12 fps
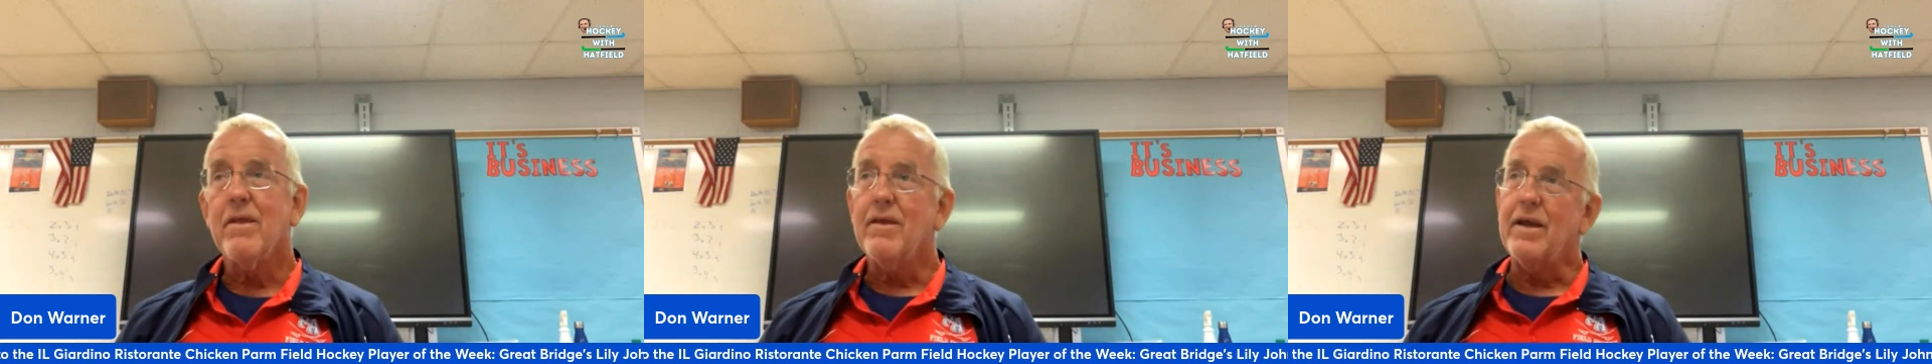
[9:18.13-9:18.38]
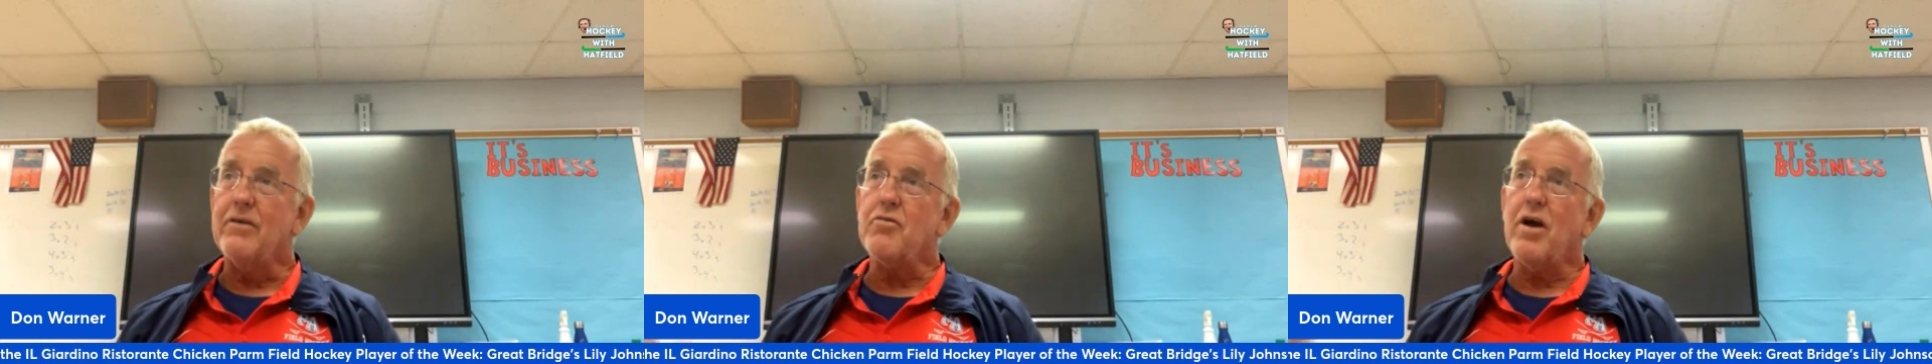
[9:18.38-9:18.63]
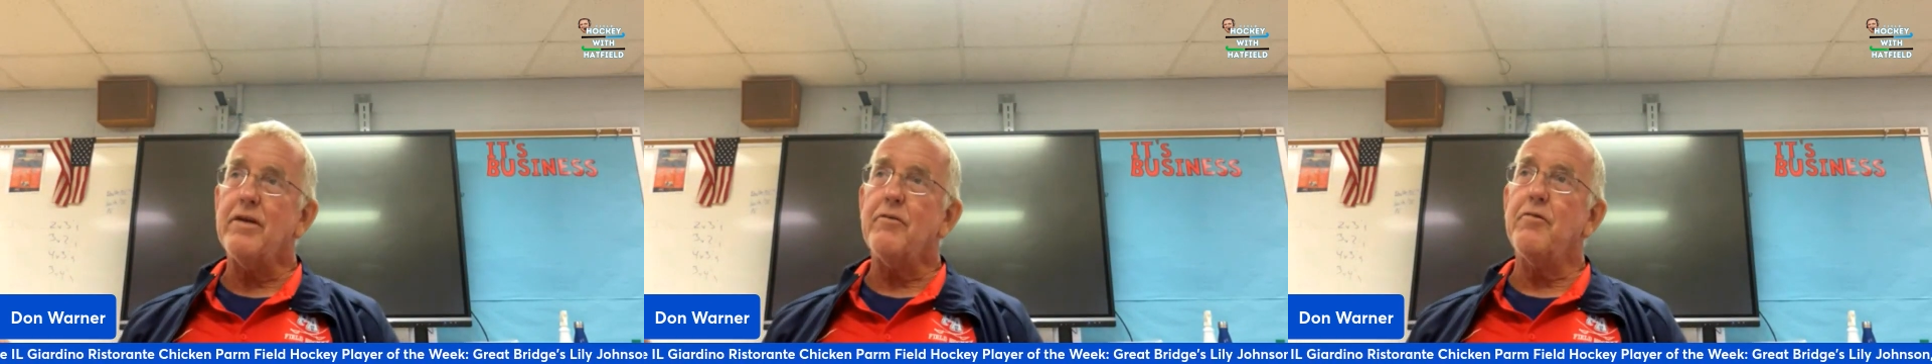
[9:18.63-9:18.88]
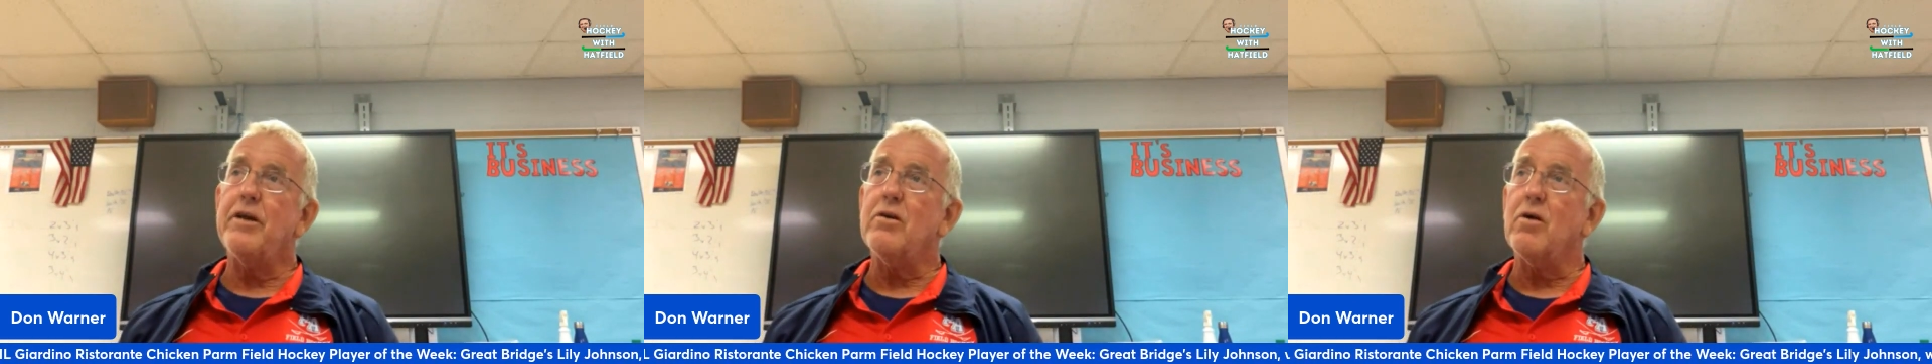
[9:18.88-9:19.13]
and trying to
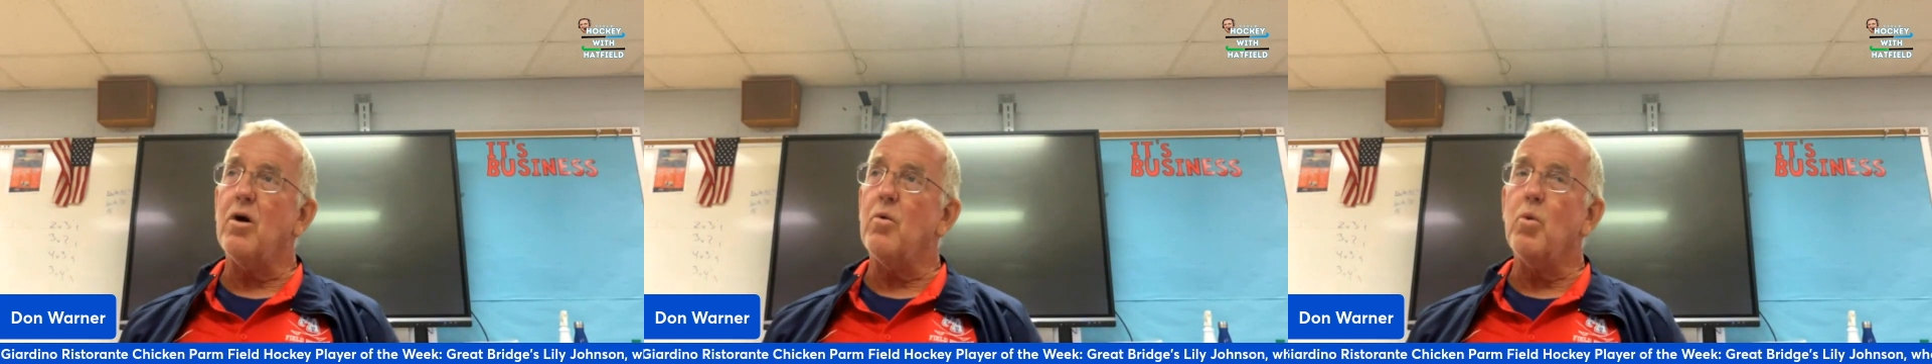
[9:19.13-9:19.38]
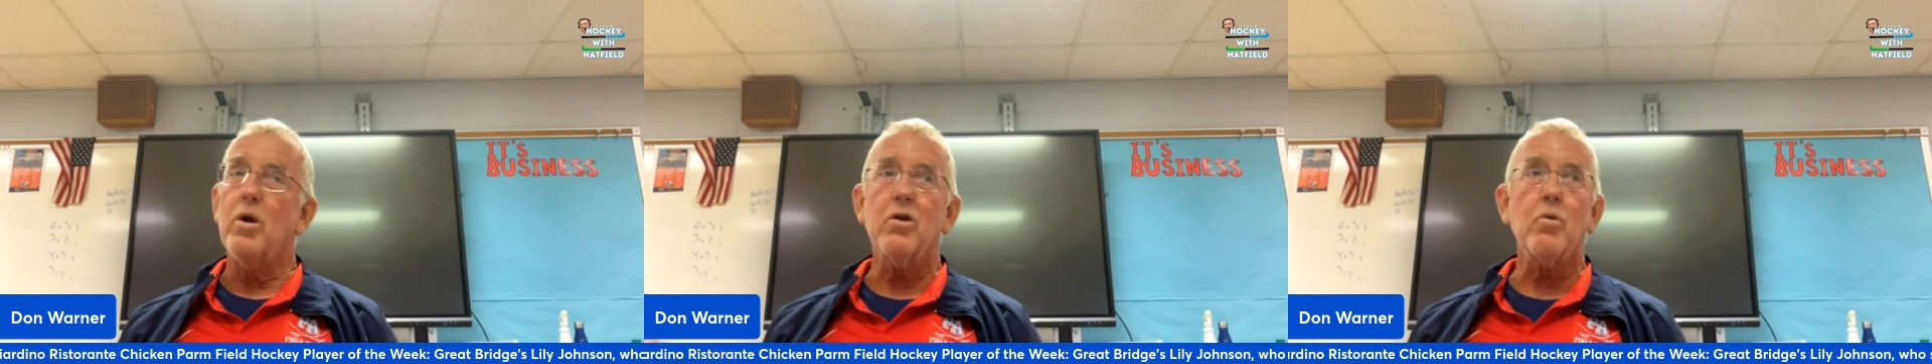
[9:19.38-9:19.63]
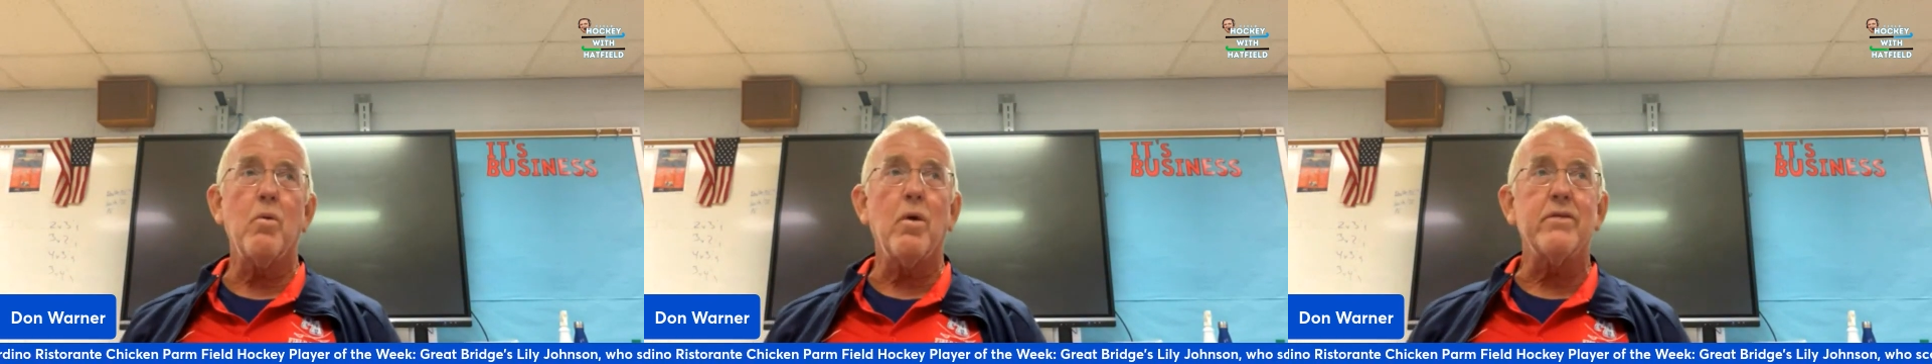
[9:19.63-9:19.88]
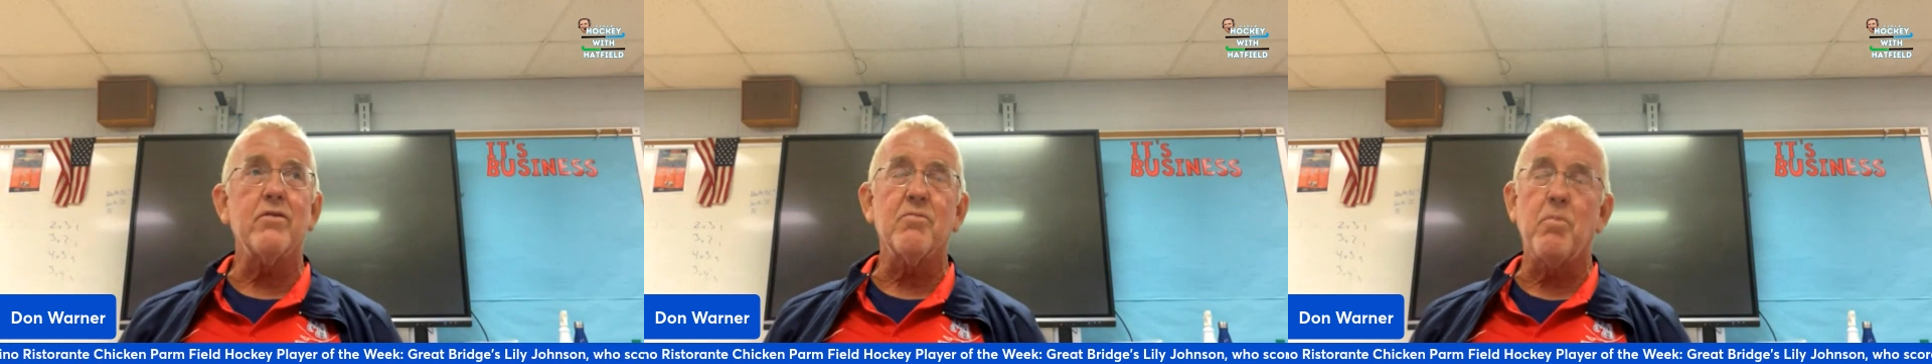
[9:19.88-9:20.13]
figure out where do we want this